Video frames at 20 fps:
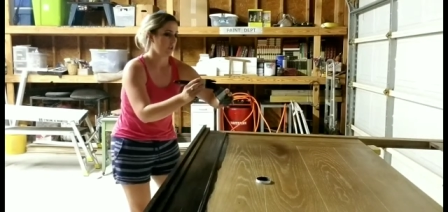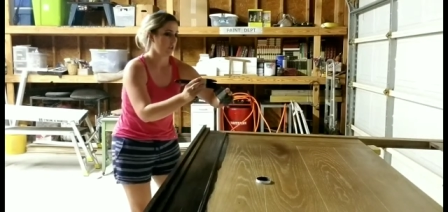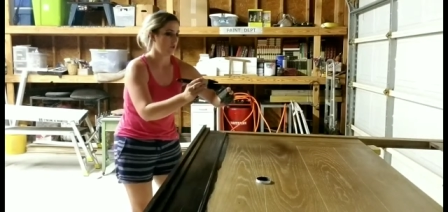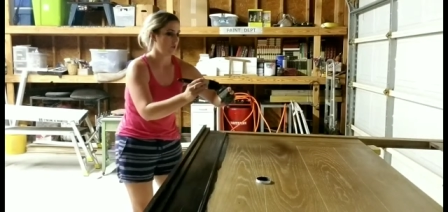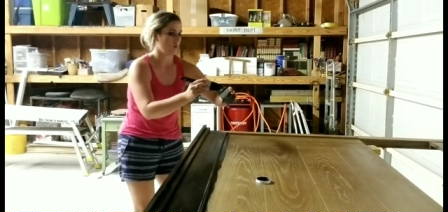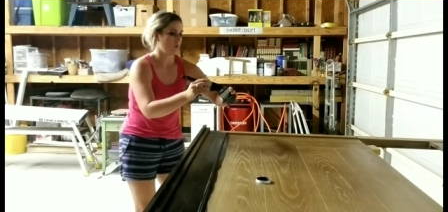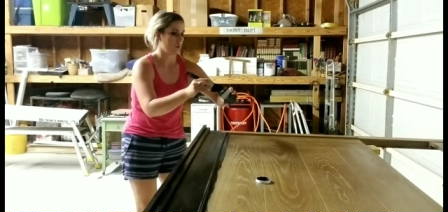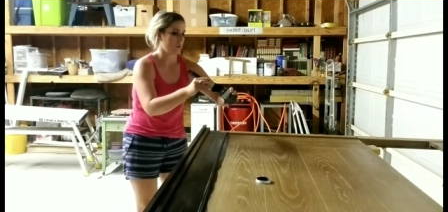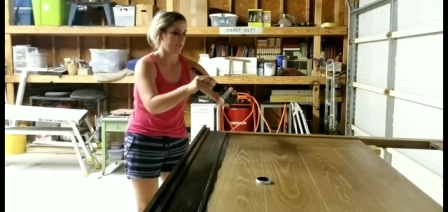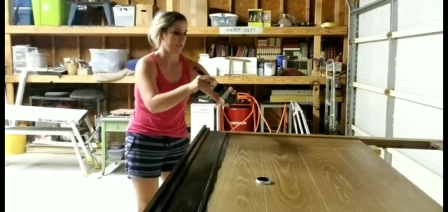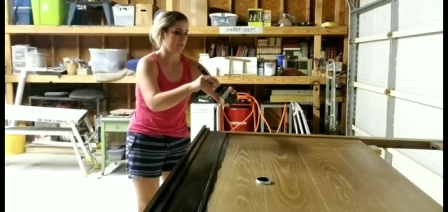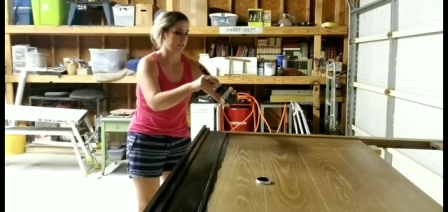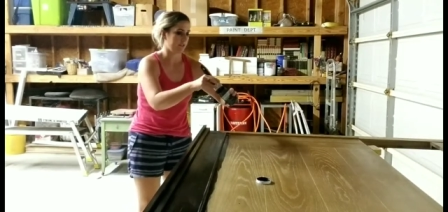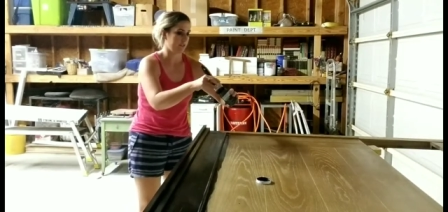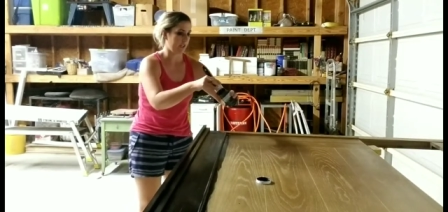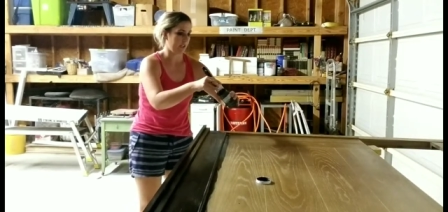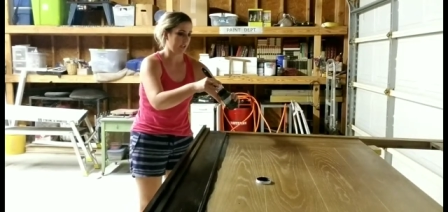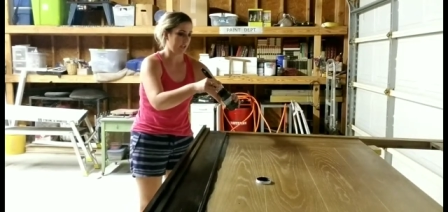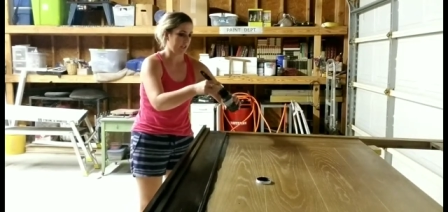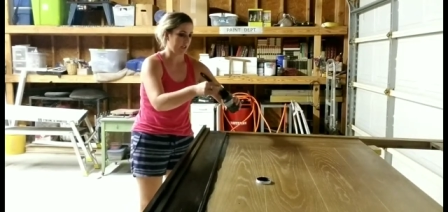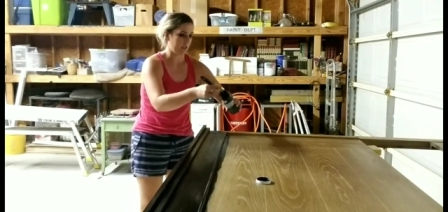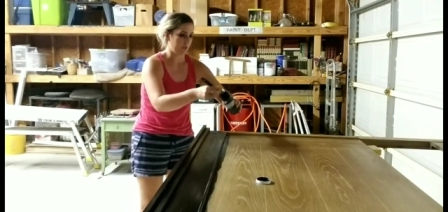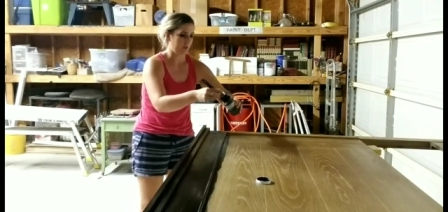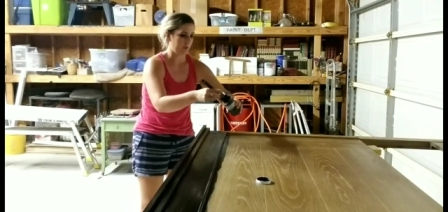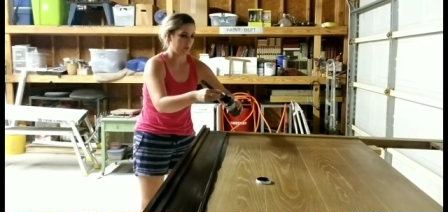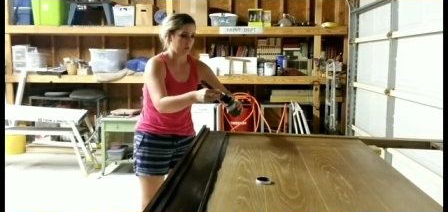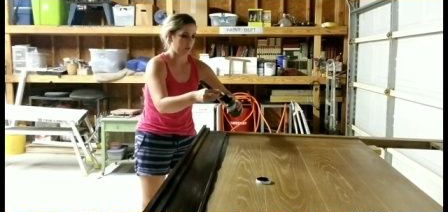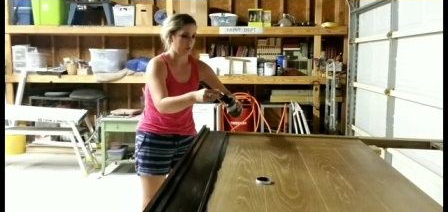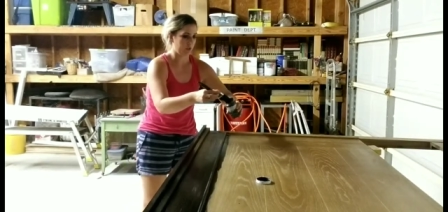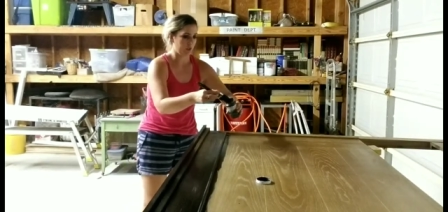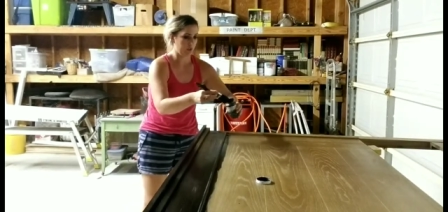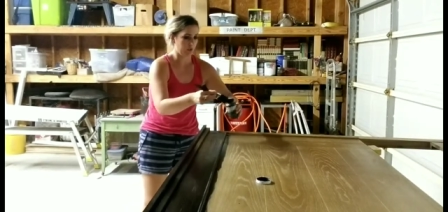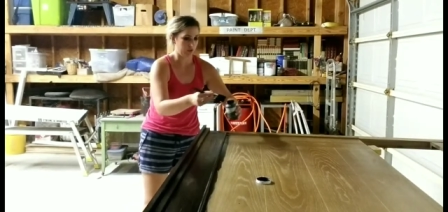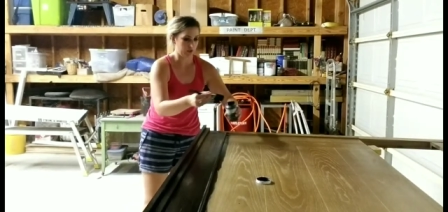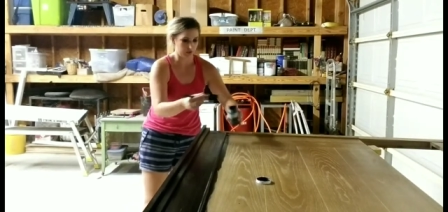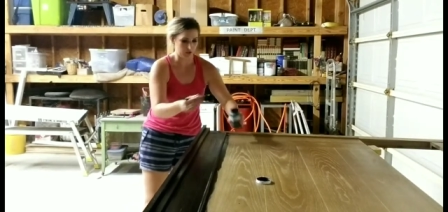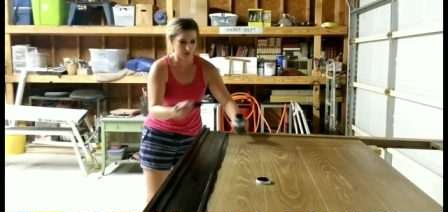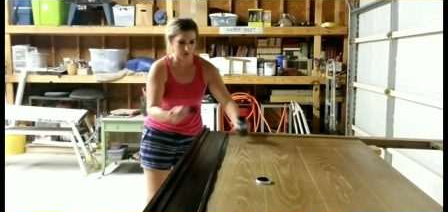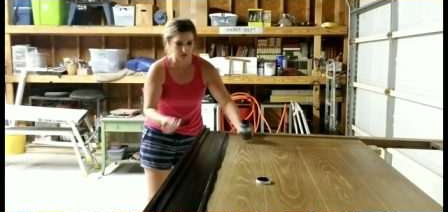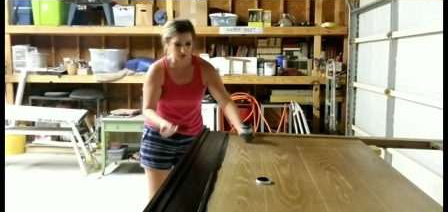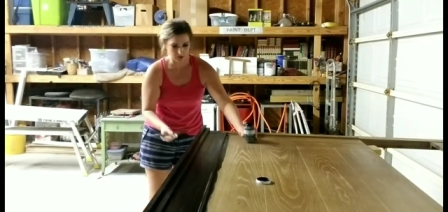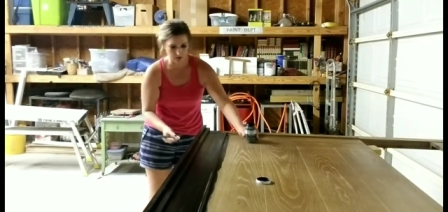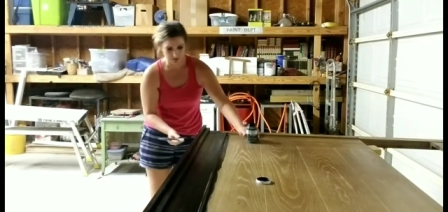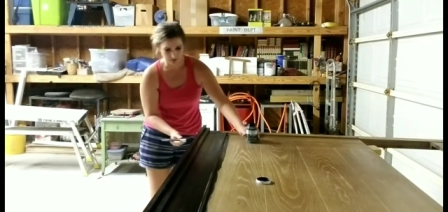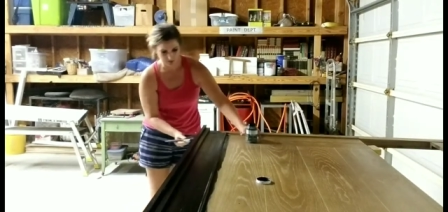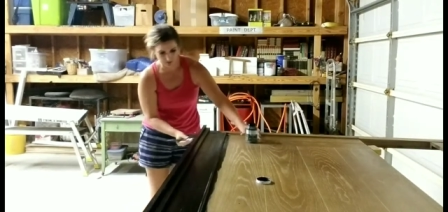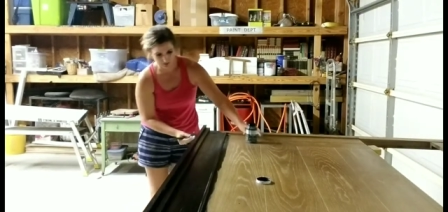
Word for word: going to stand out and look good.